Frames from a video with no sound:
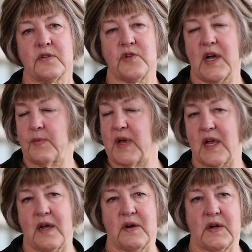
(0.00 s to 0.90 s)
trial by
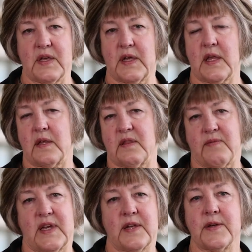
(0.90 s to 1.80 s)
error, you get in the
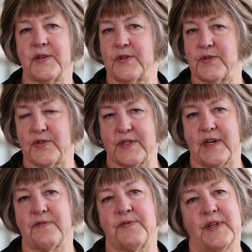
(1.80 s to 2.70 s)
ring and you do
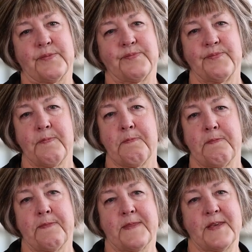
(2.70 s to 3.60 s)
stuff, and
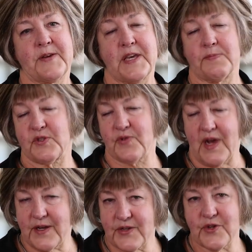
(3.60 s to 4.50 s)
you keep
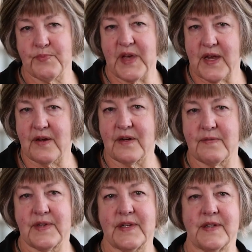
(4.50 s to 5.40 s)
trying to do better
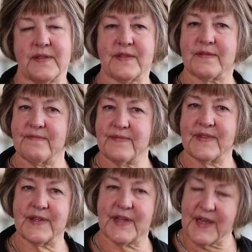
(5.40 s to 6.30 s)
because
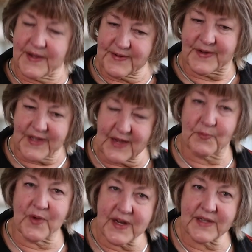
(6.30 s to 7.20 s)
you keep
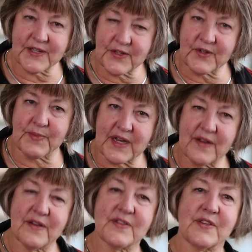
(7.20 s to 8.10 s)
wanting to do
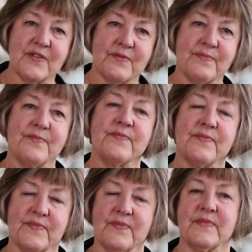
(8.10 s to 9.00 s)
better. So
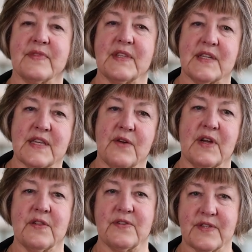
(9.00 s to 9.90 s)
that's how
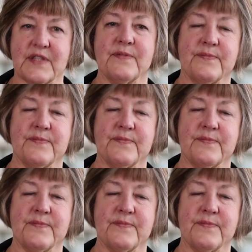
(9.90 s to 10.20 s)
I learned.